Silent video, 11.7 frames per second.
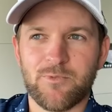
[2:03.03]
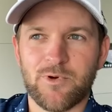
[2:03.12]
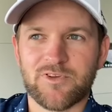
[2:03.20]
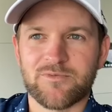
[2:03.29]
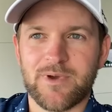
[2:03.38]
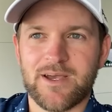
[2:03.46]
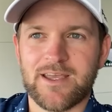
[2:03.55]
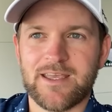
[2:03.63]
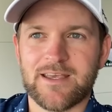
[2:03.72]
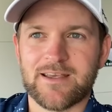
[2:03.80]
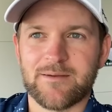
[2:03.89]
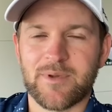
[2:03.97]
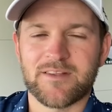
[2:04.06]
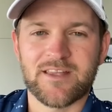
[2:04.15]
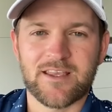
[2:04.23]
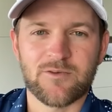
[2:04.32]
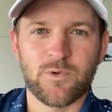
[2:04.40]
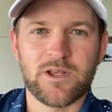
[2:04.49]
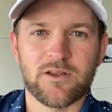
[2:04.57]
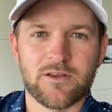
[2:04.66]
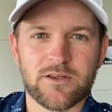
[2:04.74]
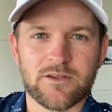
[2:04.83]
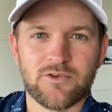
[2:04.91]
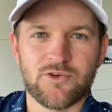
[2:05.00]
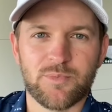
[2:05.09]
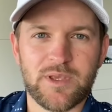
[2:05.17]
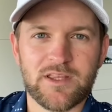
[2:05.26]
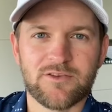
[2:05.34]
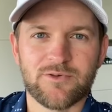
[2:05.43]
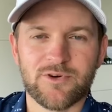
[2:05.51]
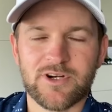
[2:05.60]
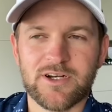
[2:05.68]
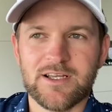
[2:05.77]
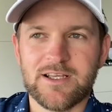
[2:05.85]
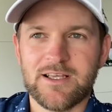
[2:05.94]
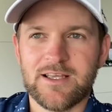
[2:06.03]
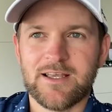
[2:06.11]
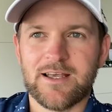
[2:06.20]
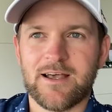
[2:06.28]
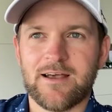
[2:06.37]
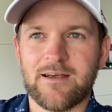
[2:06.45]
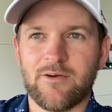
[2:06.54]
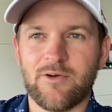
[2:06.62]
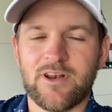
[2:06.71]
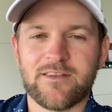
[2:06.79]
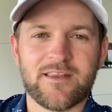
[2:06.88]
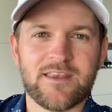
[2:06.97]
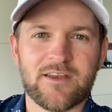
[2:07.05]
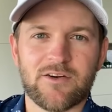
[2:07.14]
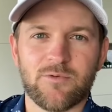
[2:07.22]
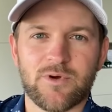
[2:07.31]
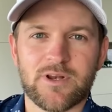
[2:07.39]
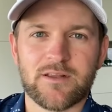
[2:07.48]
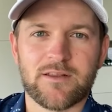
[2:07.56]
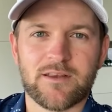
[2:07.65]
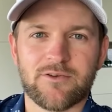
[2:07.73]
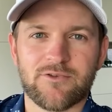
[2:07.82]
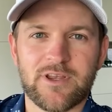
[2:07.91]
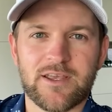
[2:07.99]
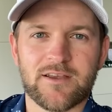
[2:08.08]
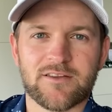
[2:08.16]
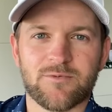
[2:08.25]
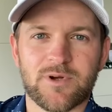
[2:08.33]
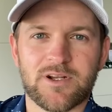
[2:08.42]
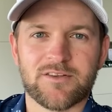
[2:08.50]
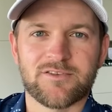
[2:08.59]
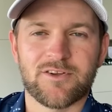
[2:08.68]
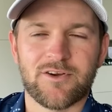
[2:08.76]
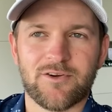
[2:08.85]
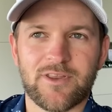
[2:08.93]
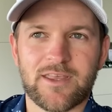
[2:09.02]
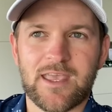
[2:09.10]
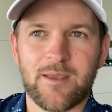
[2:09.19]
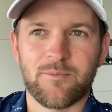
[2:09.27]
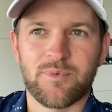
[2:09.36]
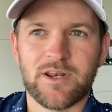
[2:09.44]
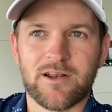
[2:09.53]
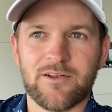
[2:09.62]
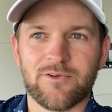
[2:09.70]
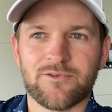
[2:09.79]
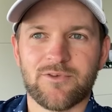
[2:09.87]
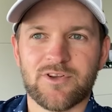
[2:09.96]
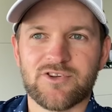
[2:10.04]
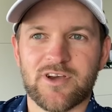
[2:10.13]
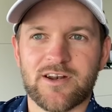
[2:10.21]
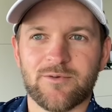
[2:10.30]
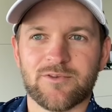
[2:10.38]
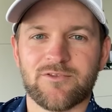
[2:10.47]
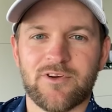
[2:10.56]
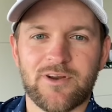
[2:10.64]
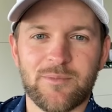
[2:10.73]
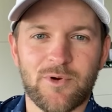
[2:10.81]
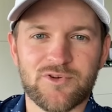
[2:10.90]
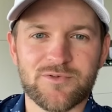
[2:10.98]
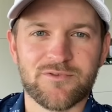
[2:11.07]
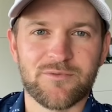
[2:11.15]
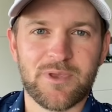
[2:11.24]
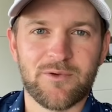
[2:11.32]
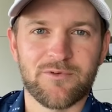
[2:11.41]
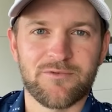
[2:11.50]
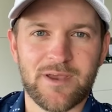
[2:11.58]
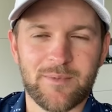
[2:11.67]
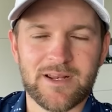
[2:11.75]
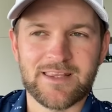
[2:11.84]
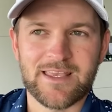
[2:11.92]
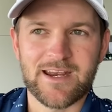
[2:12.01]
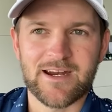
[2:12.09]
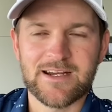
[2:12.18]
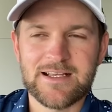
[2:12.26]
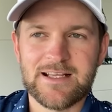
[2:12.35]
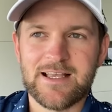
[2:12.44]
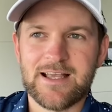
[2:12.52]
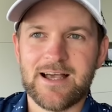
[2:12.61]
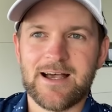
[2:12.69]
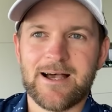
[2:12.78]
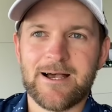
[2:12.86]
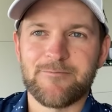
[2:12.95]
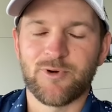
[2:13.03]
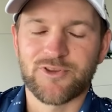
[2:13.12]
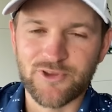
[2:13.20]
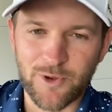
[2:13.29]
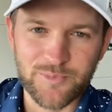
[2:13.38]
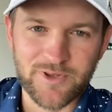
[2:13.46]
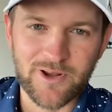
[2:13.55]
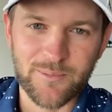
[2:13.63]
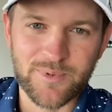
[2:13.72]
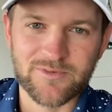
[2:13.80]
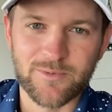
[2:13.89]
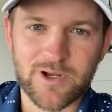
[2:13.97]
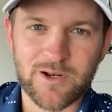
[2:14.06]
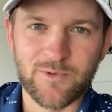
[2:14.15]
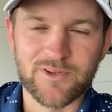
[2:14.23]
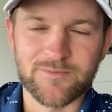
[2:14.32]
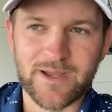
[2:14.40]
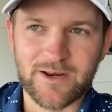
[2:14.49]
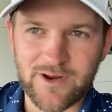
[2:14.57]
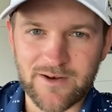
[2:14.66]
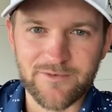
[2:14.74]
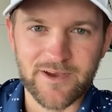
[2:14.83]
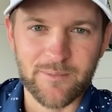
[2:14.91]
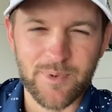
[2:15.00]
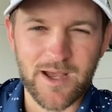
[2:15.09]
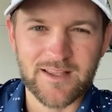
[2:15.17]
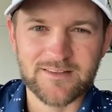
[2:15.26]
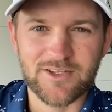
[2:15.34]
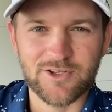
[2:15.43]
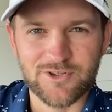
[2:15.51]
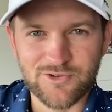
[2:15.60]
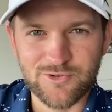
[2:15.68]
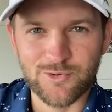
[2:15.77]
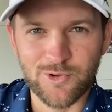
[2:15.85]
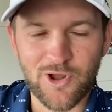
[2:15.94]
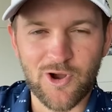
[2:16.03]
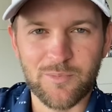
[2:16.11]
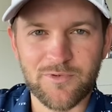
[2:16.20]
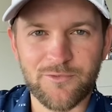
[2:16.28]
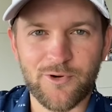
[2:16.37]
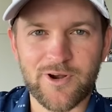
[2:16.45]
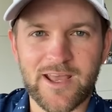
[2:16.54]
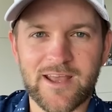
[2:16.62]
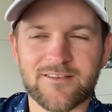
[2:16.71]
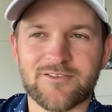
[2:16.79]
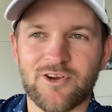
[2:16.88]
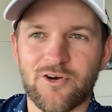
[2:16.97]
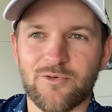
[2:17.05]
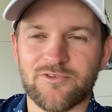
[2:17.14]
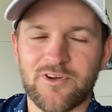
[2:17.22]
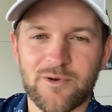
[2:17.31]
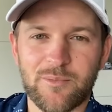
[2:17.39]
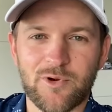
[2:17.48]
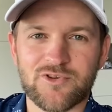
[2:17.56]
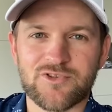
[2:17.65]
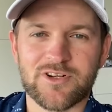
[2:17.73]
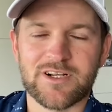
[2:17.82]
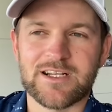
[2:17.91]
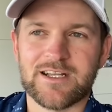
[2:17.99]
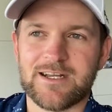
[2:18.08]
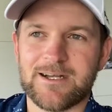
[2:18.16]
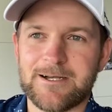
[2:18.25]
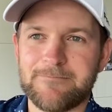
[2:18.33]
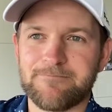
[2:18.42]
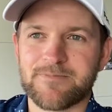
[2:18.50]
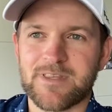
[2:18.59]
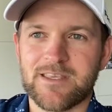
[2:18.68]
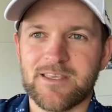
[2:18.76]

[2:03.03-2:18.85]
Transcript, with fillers: was my uh, my second win on European tour. Uh, early that year, I won in, in Korea as well, so they came pretty close to each other. It was very emotional for me with family there. Um, what topped it up as well was my grandfather passed not too long before that, so it was very emotional. Um,